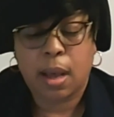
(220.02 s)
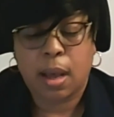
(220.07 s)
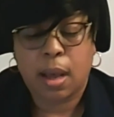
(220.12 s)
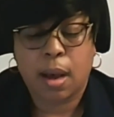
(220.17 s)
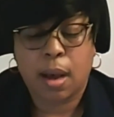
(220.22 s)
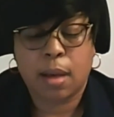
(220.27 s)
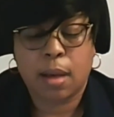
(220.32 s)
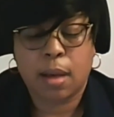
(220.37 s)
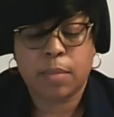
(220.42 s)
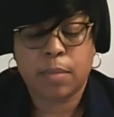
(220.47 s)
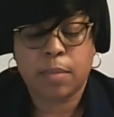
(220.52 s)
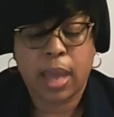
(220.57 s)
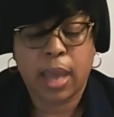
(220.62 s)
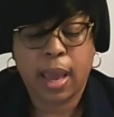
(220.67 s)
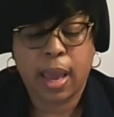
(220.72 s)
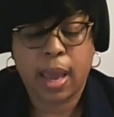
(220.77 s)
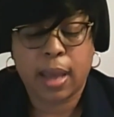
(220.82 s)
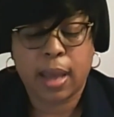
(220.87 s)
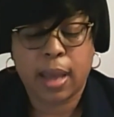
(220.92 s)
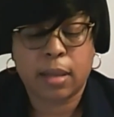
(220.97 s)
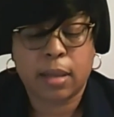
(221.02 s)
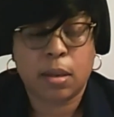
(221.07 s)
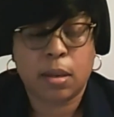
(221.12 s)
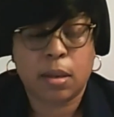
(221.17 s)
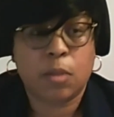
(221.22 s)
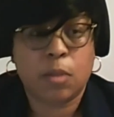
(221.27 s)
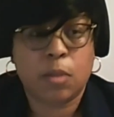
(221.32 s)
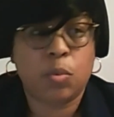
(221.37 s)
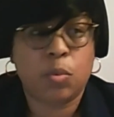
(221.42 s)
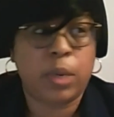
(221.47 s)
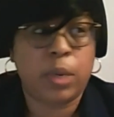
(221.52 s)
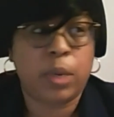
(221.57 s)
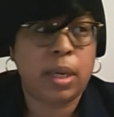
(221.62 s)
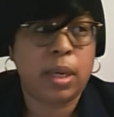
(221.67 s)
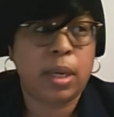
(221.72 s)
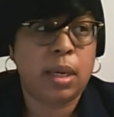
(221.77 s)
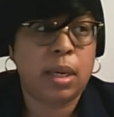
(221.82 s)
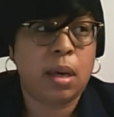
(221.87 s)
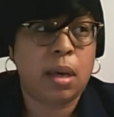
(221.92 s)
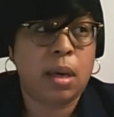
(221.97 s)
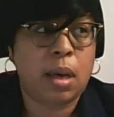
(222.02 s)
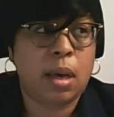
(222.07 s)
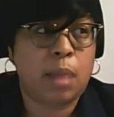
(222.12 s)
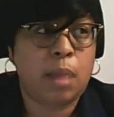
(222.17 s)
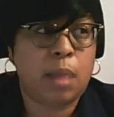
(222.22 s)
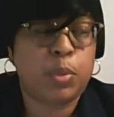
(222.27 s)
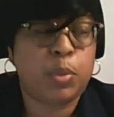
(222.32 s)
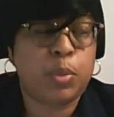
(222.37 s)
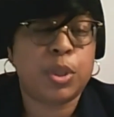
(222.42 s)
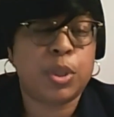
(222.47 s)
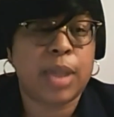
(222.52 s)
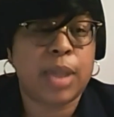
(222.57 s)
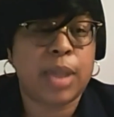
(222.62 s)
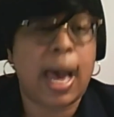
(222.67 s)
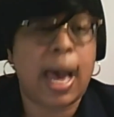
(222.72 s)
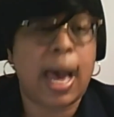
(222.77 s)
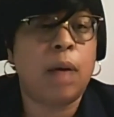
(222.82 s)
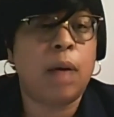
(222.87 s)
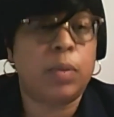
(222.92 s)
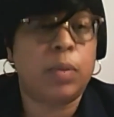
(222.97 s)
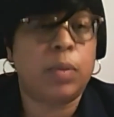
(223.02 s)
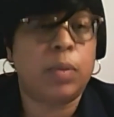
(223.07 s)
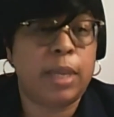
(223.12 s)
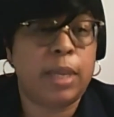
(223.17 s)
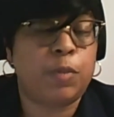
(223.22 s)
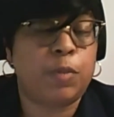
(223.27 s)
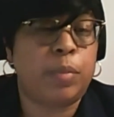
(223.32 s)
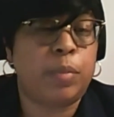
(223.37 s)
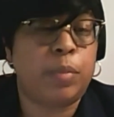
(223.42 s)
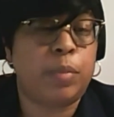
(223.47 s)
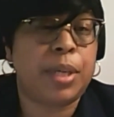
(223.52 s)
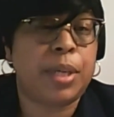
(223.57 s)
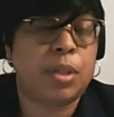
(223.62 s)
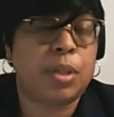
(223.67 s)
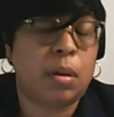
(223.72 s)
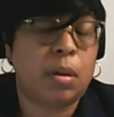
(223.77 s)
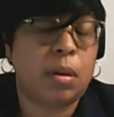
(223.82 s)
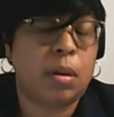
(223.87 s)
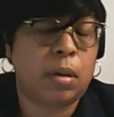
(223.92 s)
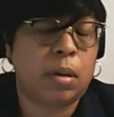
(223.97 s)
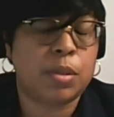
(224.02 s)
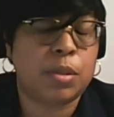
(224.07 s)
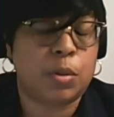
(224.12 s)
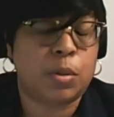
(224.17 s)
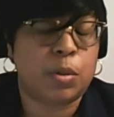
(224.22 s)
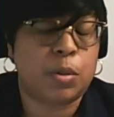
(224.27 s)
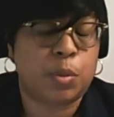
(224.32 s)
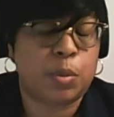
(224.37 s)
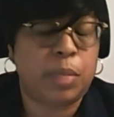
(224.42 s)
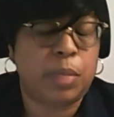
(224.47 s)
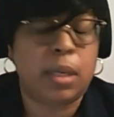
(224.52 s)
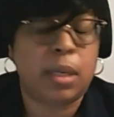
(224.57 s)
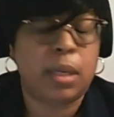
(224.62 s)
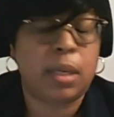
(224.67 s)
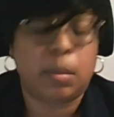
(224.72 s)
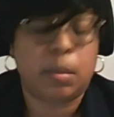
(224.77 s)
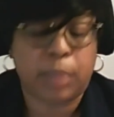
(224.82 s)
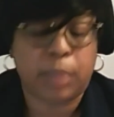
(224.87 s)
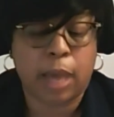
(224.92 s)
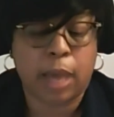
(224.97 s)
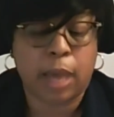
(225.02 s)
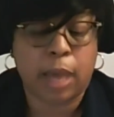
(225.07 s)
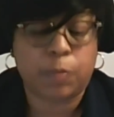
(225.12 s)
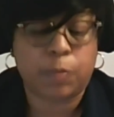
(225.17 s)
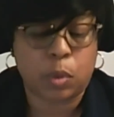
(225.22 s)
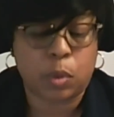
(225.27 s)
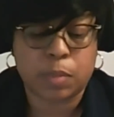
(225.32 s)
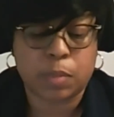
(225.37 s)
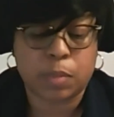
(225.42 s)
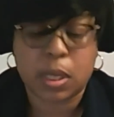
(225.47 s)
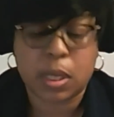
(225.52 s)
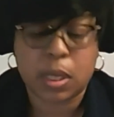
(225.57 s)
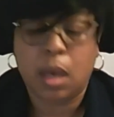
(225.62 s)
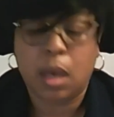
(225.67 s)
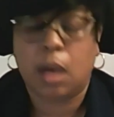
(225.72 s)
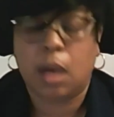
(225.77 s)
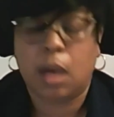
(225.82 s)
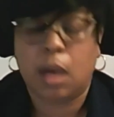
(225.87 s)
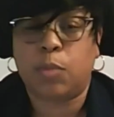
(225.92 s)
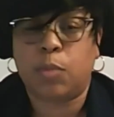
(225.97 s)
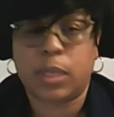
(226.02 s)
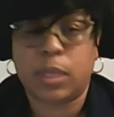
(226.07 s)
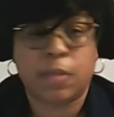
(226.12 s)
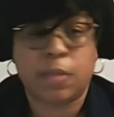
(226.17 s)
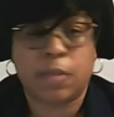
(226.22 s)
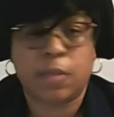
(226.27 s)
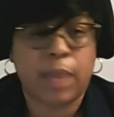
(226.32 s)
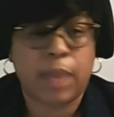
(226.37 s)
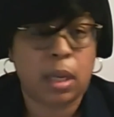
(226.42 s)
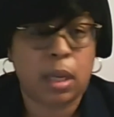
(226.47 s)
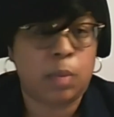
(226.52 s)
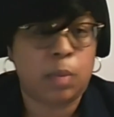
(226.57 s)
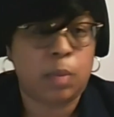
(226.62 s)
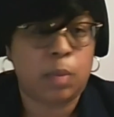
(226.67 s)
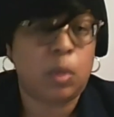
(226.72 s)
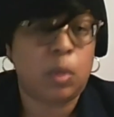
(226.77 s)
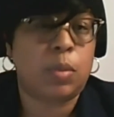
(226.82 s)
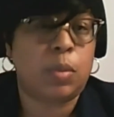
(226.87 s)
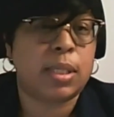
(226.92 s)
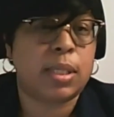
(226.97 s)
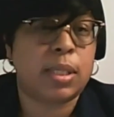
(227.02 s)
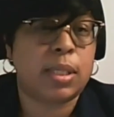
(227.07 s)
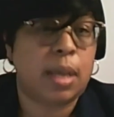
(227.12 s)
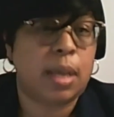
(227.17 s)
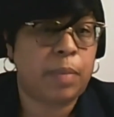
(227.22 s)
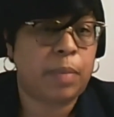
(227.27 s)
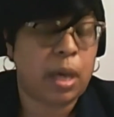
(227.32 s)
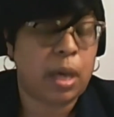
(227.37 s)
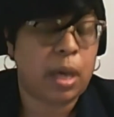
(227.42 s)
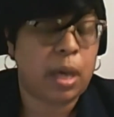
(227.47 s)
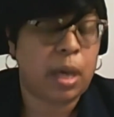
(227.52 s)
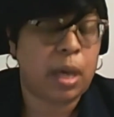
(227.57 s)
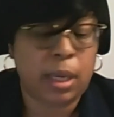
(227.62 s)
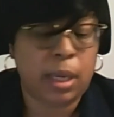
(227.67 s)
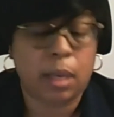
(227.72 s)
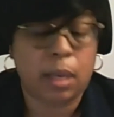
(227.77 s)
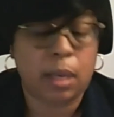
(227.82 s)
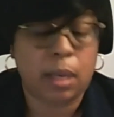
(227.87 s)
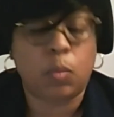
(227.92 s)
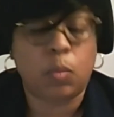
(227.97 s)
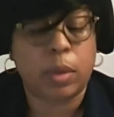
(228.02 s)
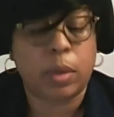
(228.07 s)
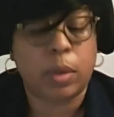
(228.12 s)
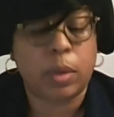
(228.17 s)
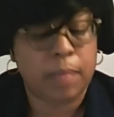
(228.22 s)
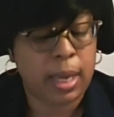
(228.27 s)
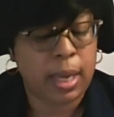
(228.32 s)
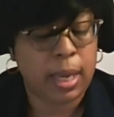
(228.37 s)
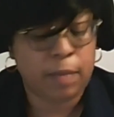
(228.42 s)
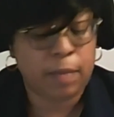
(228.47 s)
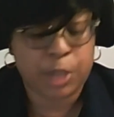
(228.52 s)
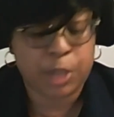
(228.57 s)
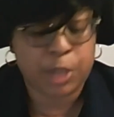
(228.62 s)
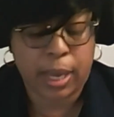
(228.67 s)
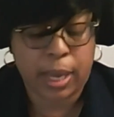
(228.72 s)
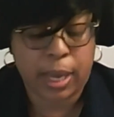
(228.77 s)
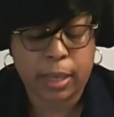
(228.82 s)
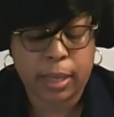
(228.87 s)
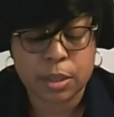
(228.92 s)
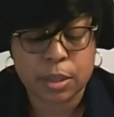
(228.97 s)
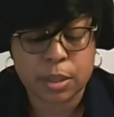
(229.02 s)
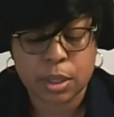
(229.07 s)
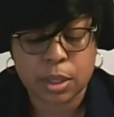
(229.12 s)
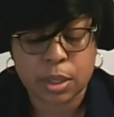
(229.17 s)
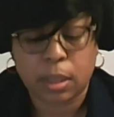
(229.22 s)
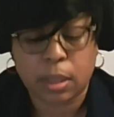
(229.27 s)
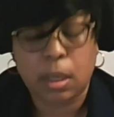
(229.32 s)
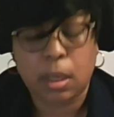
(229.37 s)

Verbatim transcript: Um, and we push out information on our social media platforms of what's available, what's upcoming, and what may have changed.